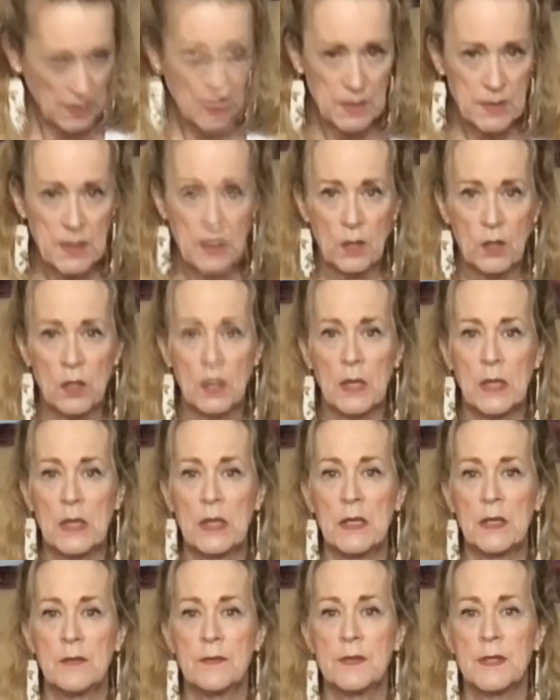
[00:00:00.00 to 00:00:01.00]
Now you're going to
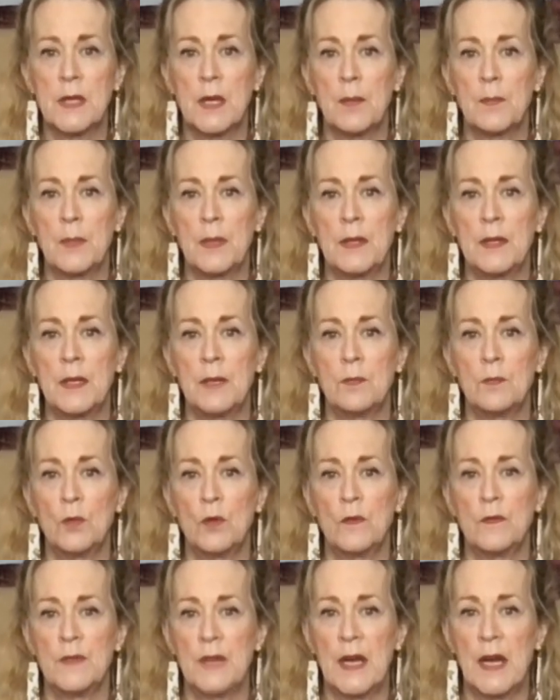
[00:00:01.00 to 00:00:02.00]
lift up and then
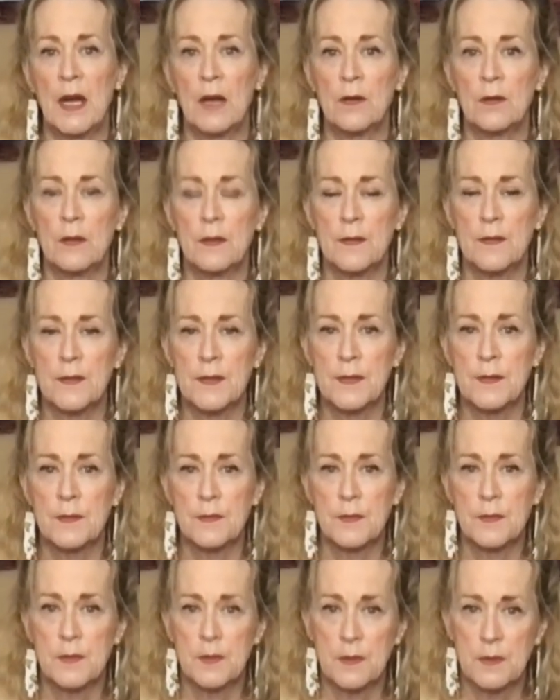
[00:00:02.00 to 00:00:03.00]
move down
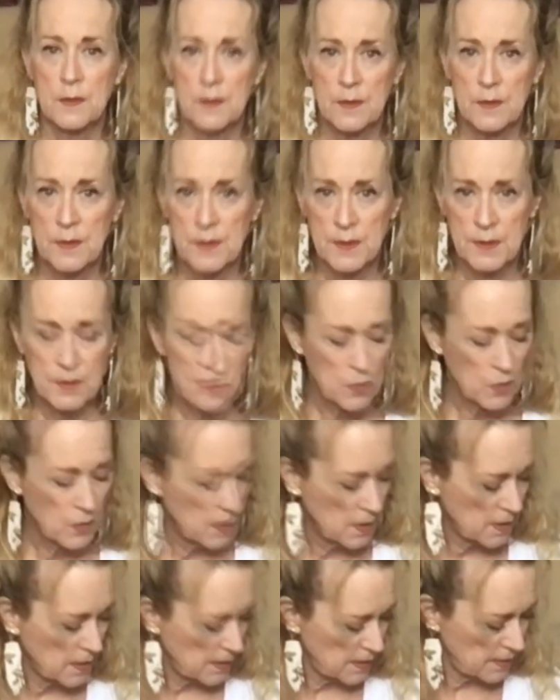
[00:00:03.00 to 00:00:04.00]
this
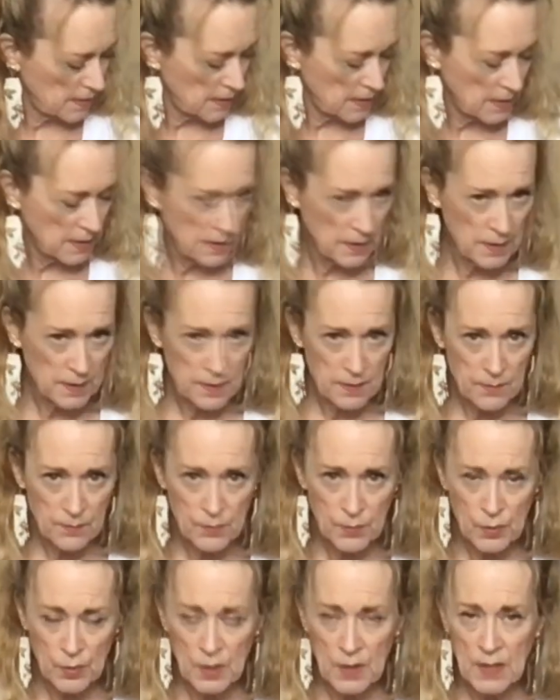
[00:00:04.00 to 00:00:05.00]
quad and
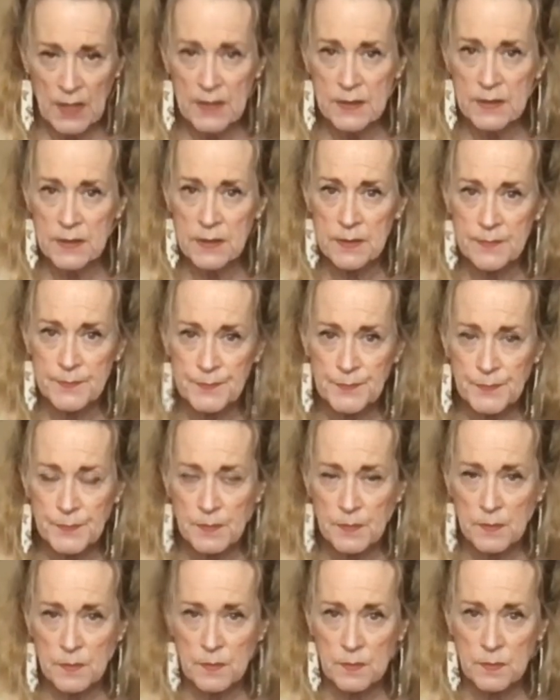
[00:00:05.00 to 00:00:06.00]
press
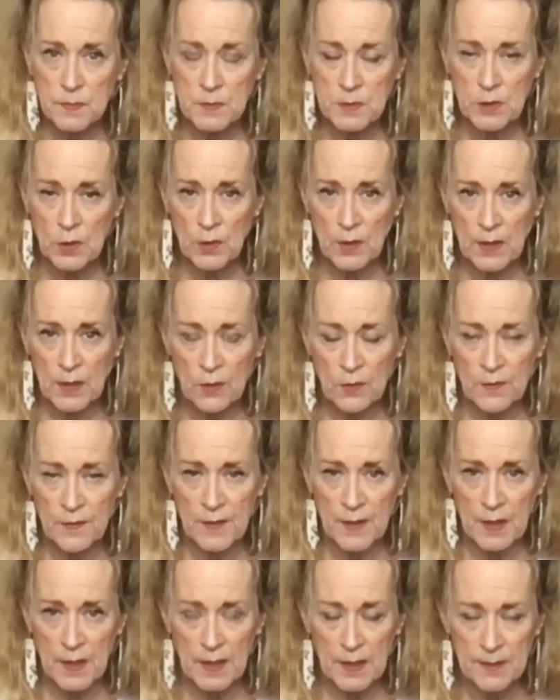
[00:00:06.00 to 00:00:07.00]
your inner
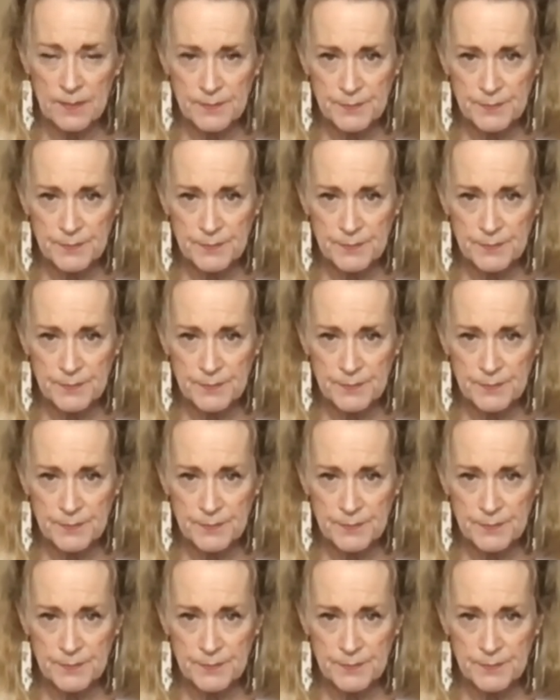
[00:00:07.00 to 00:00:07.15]
thigh.